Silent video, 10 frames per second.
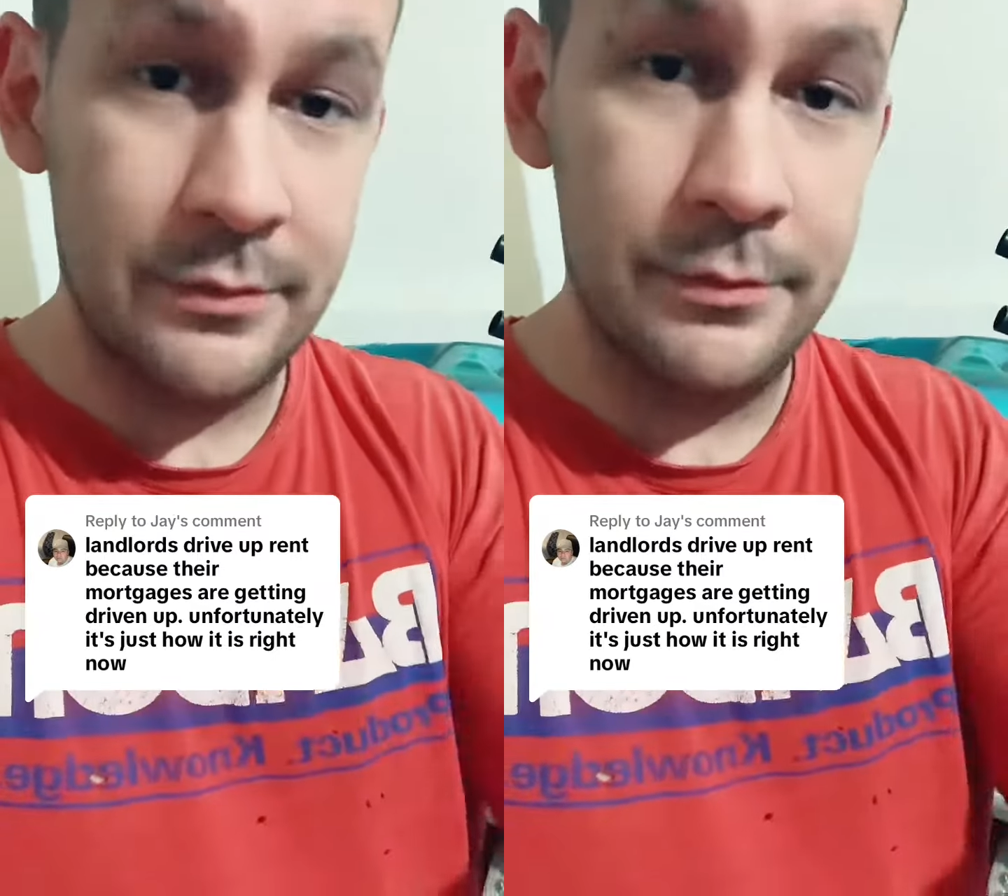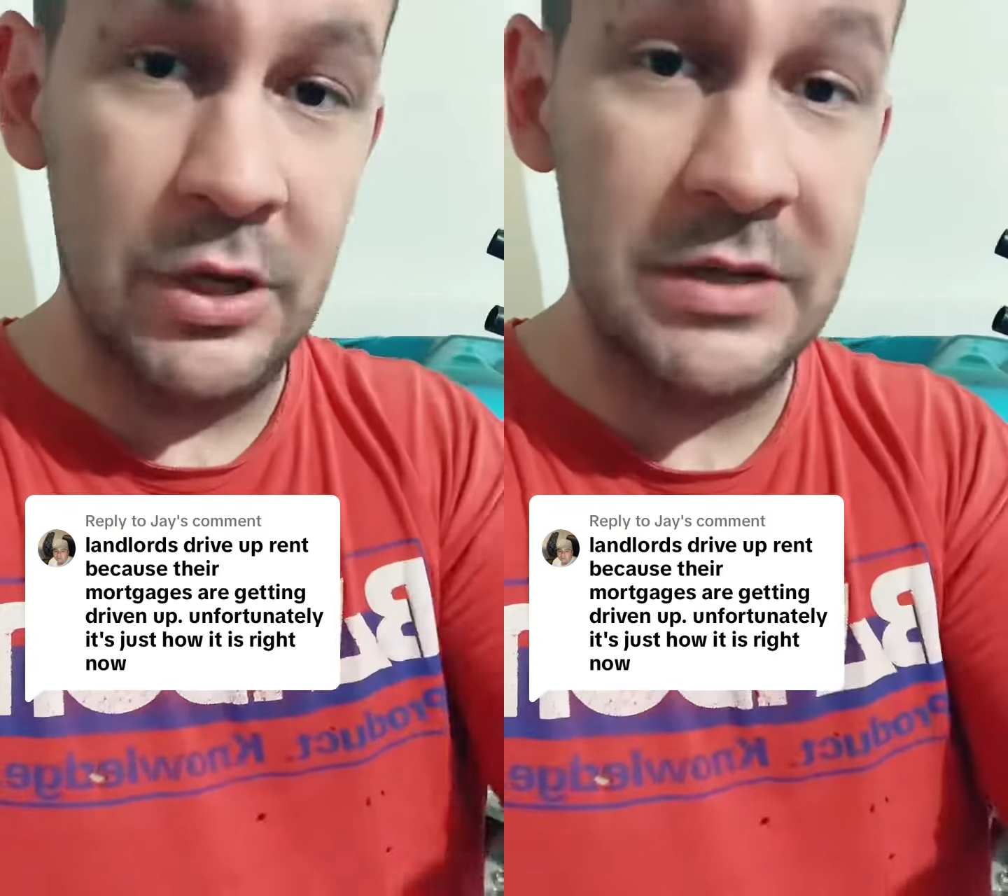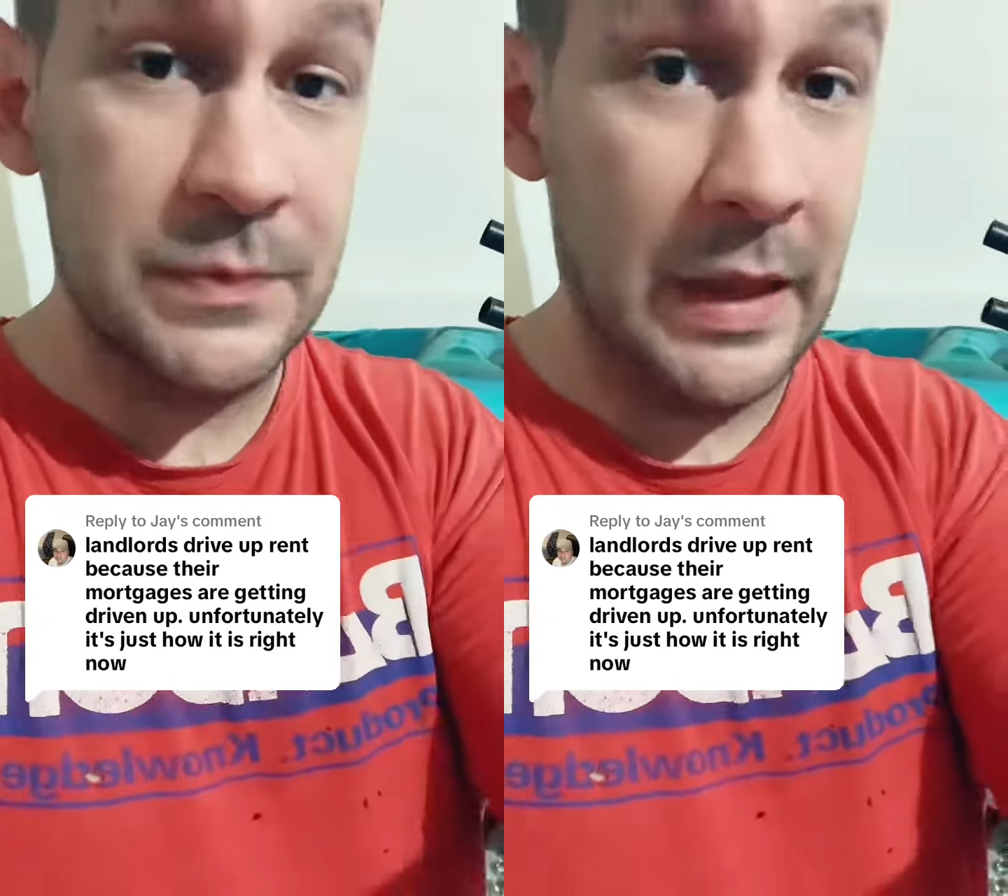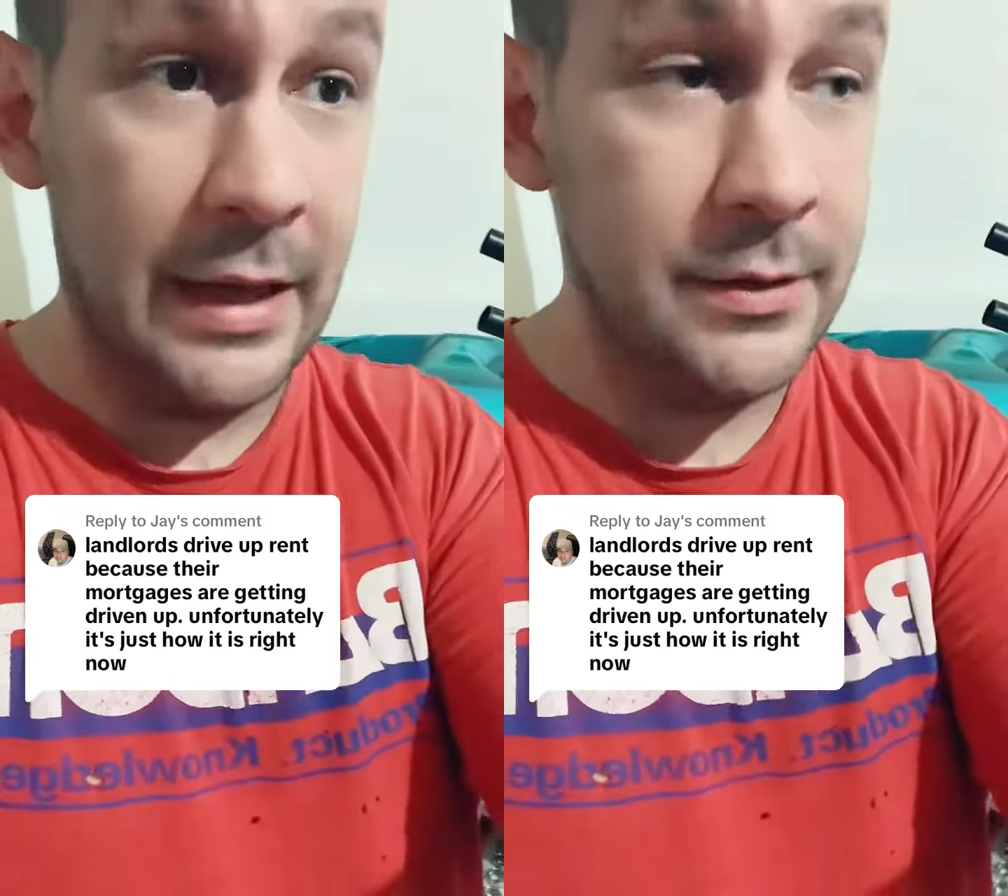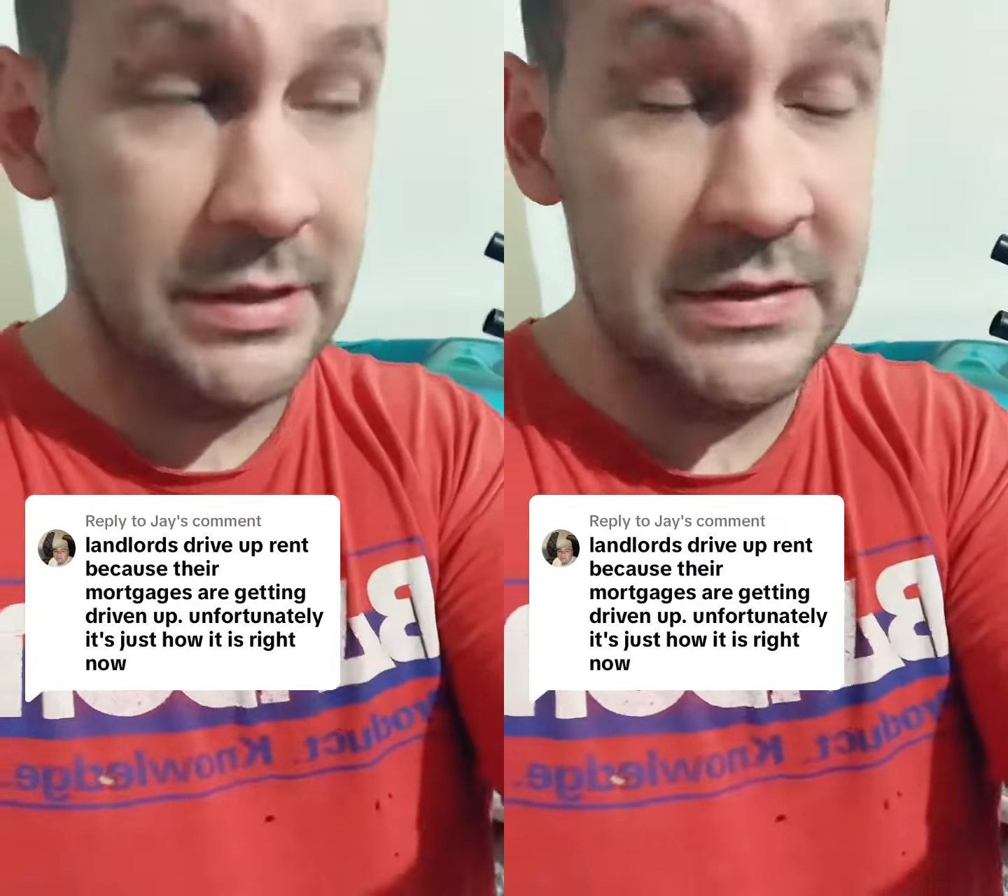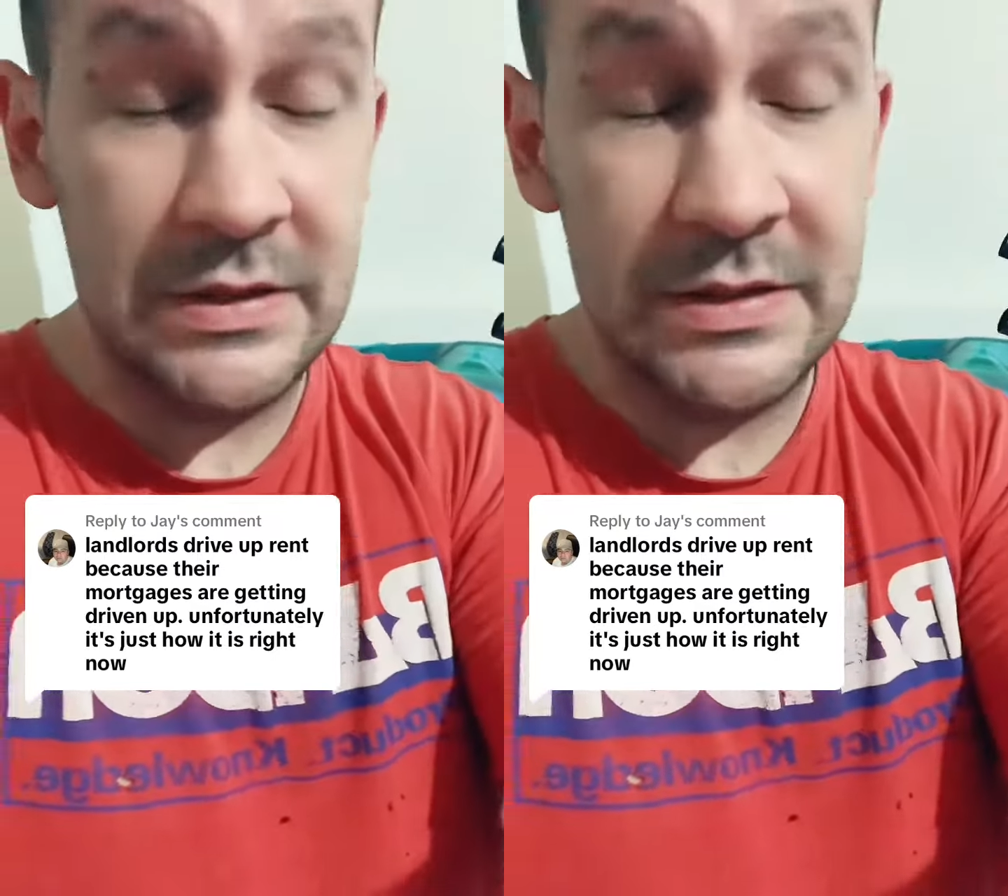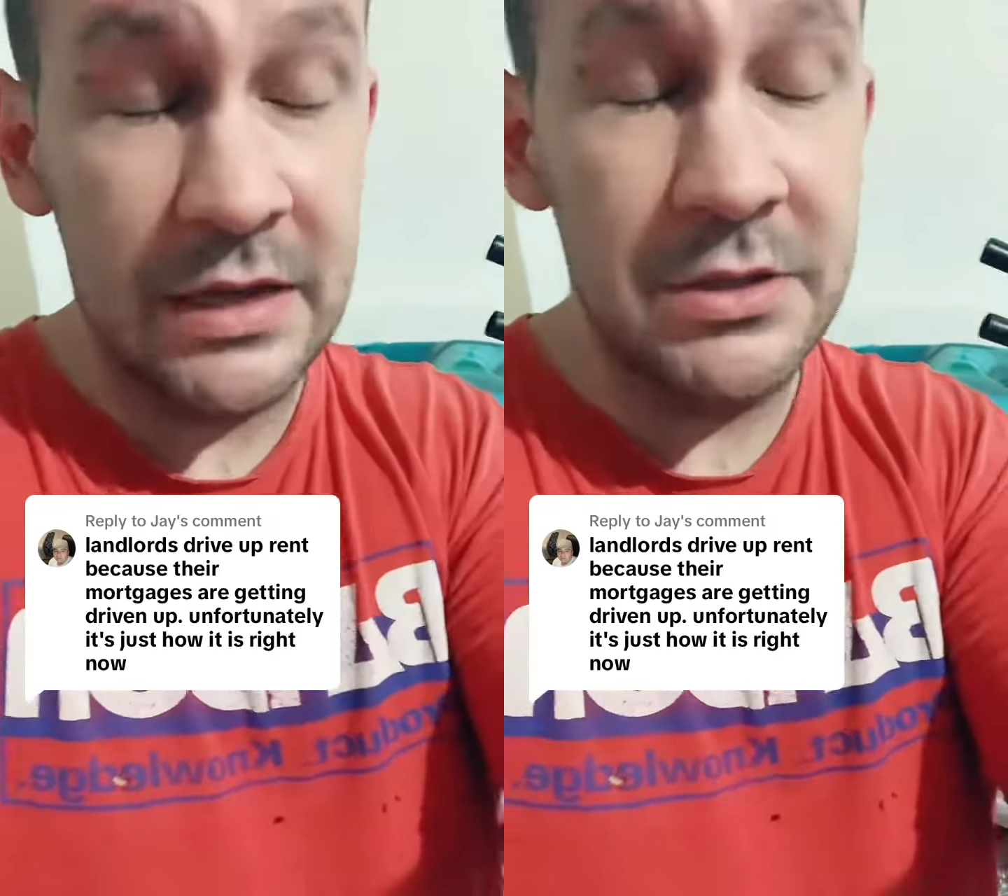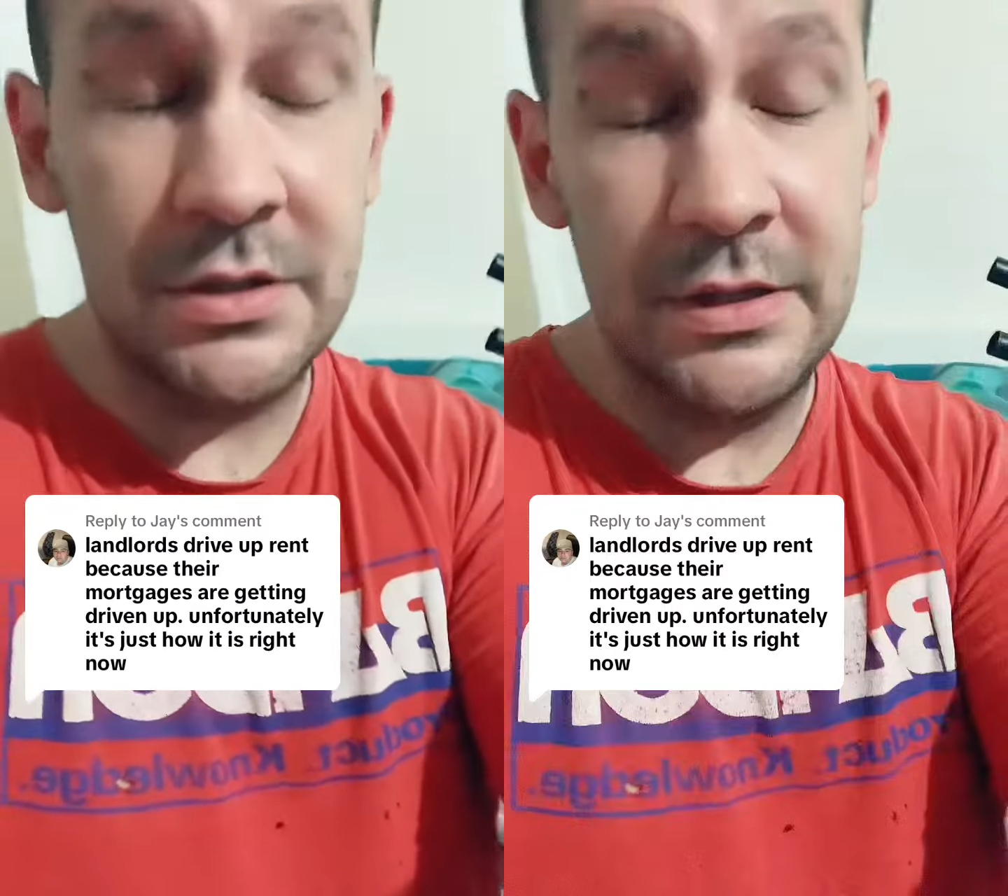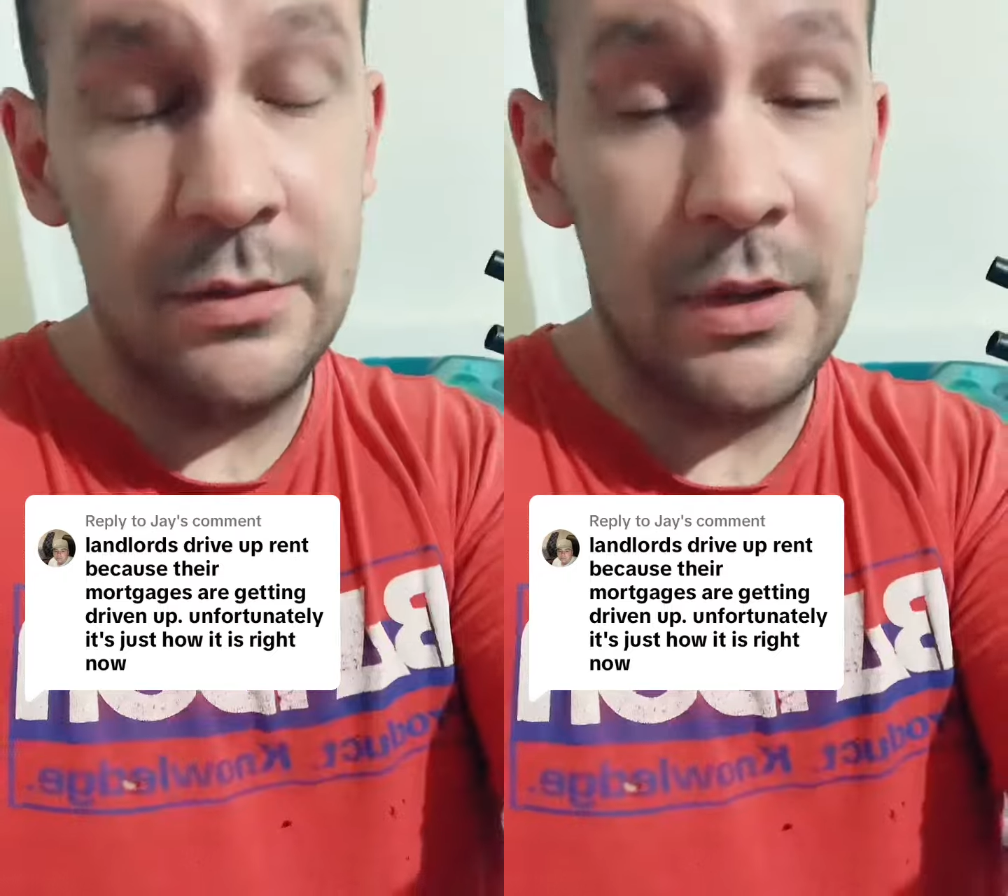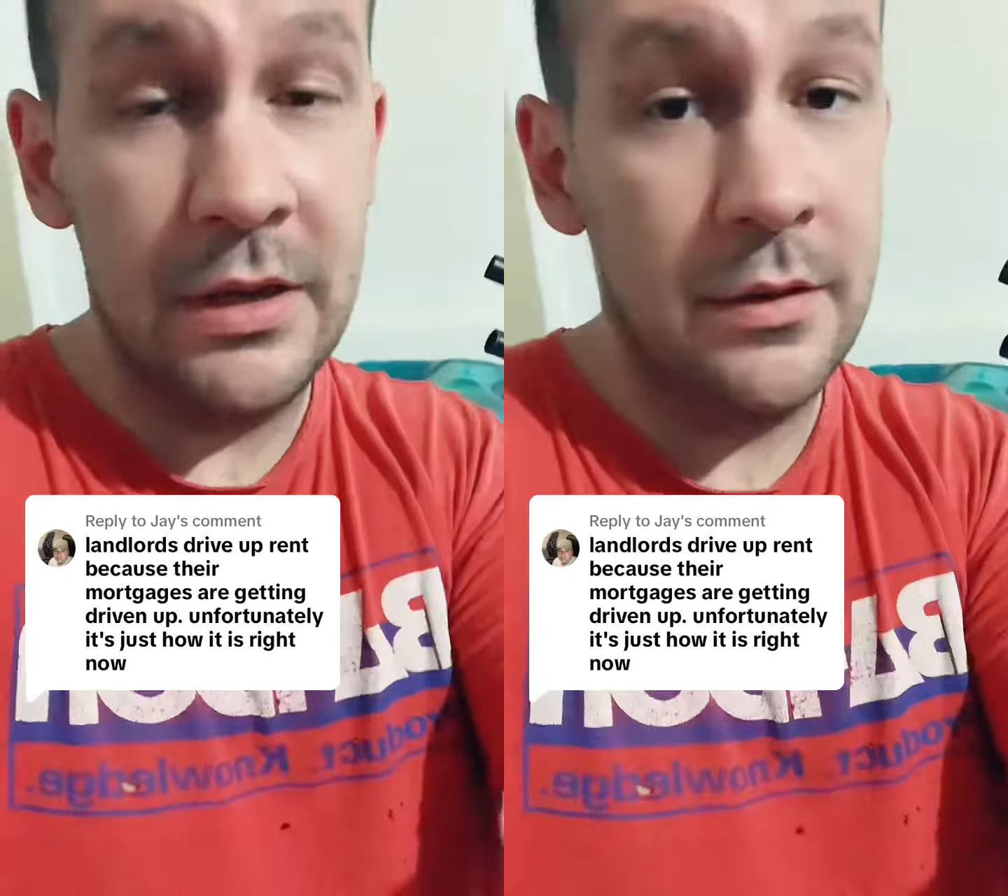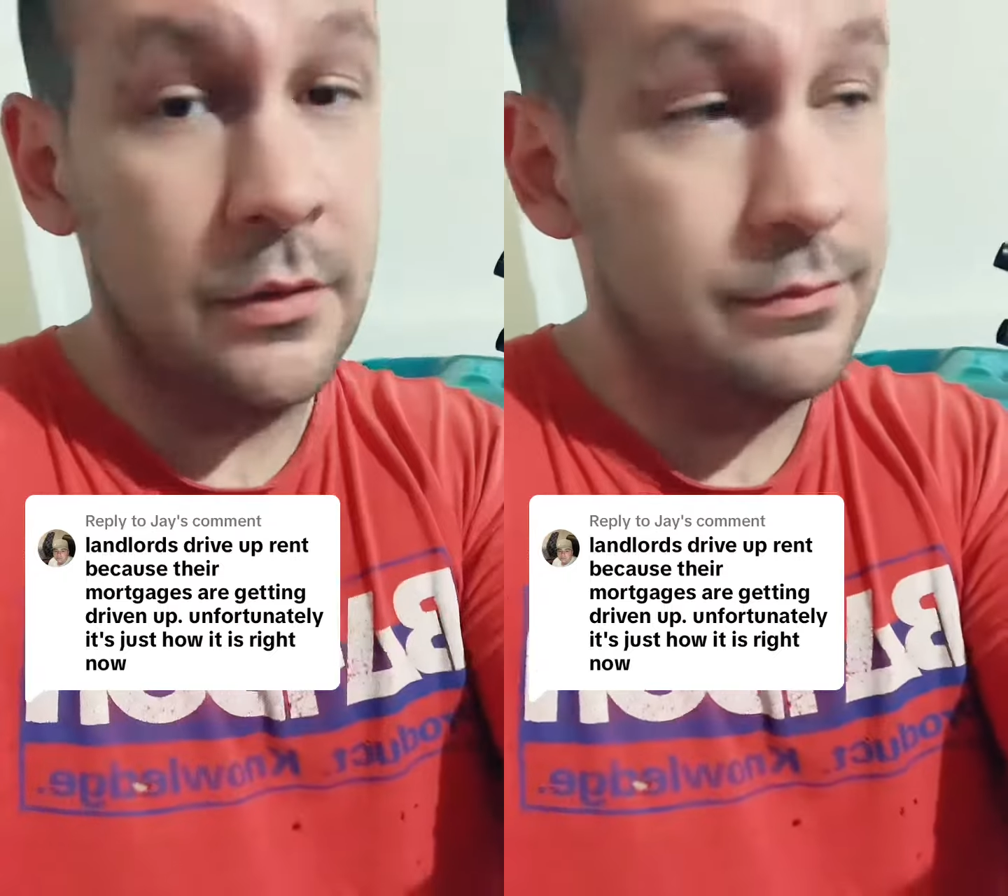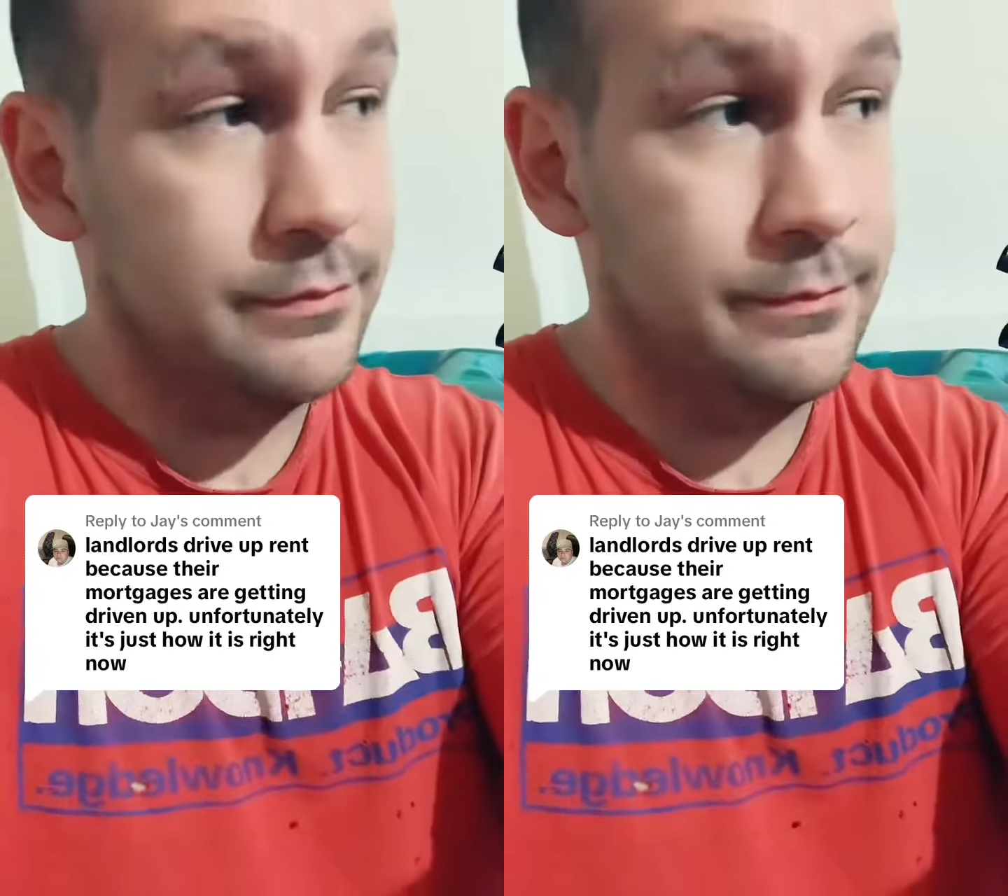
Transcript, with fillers: municipalities essentially being